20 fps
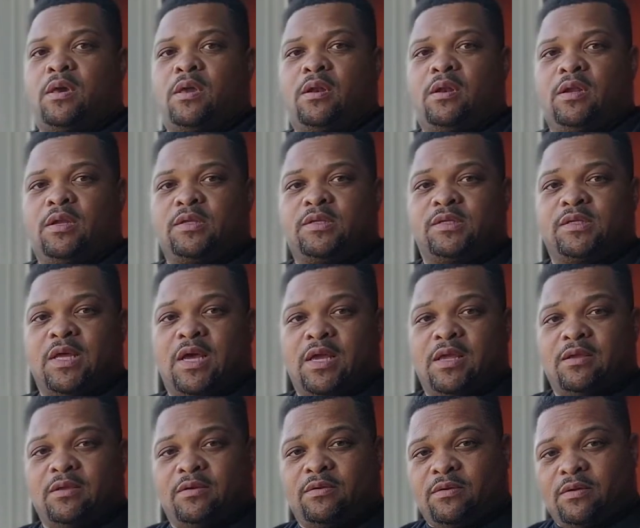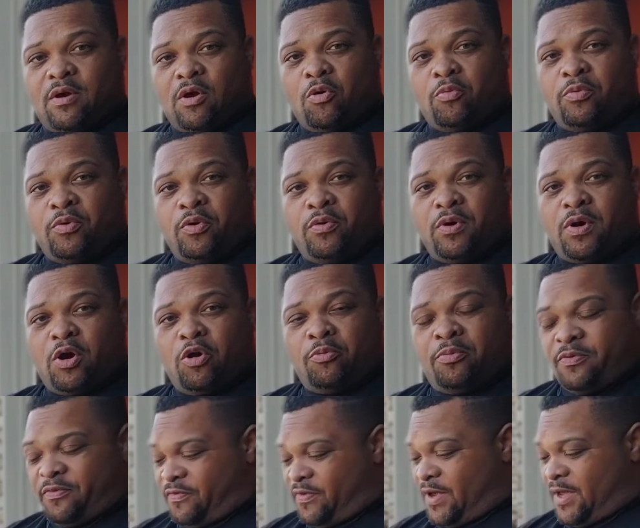And this is how you do an
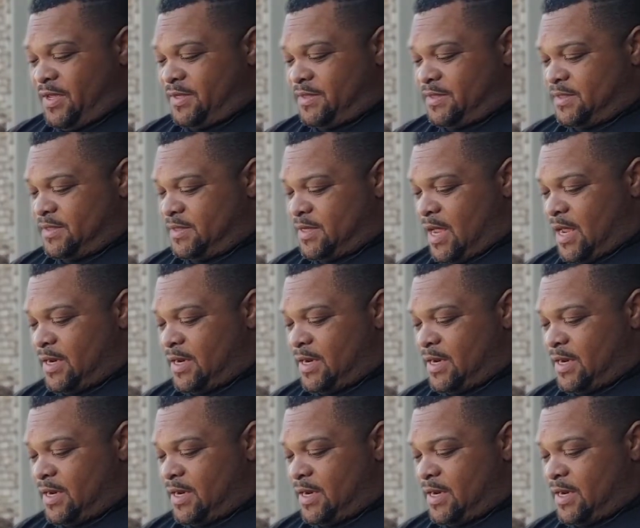open face.